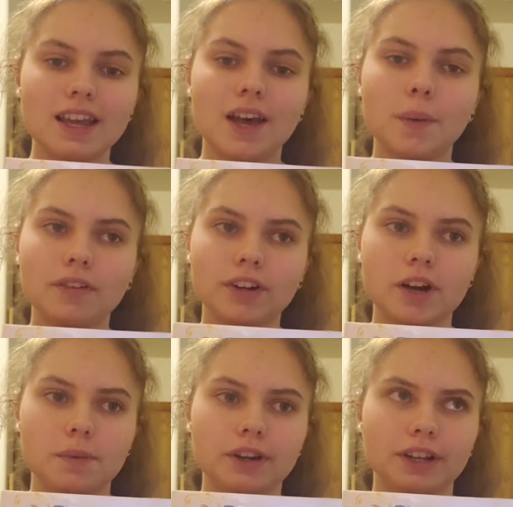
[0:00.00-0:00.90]
However,
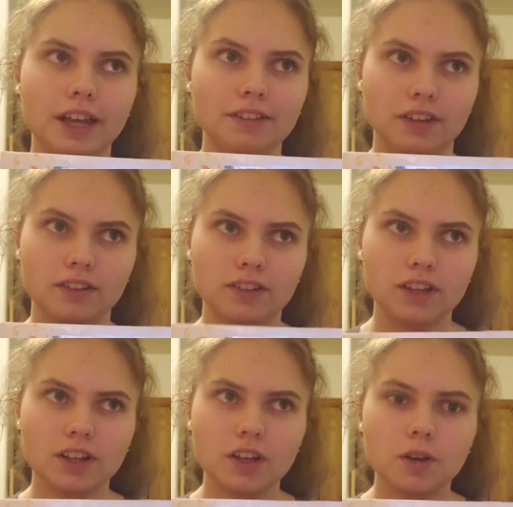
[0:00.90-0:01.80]
it really isn't,
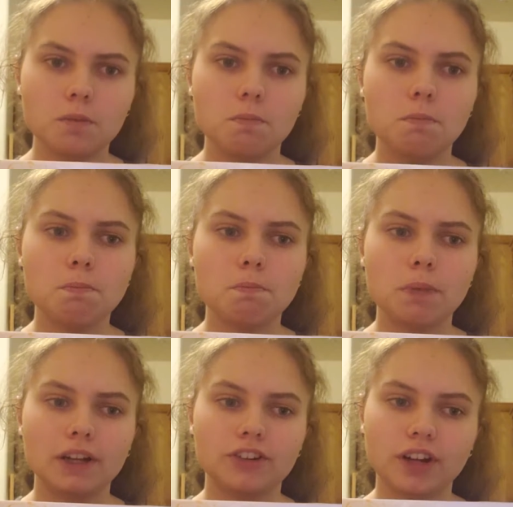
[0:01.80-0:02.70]

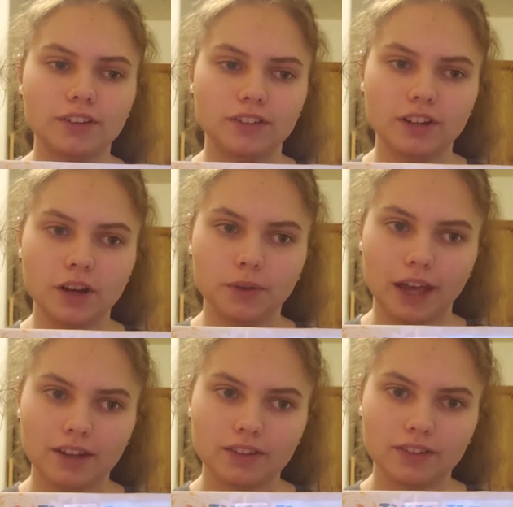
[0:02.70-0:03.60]
but she doesn't know
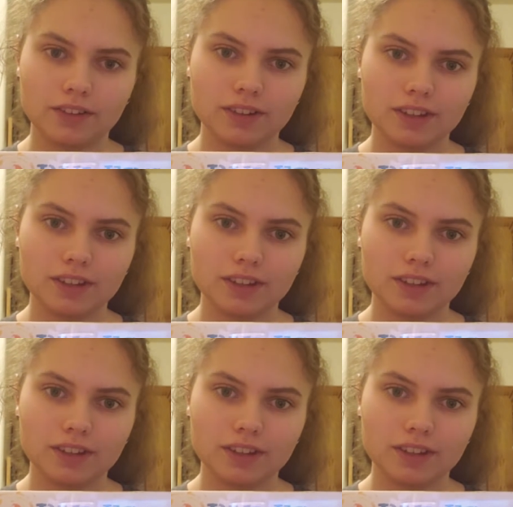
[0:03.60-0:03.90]
that.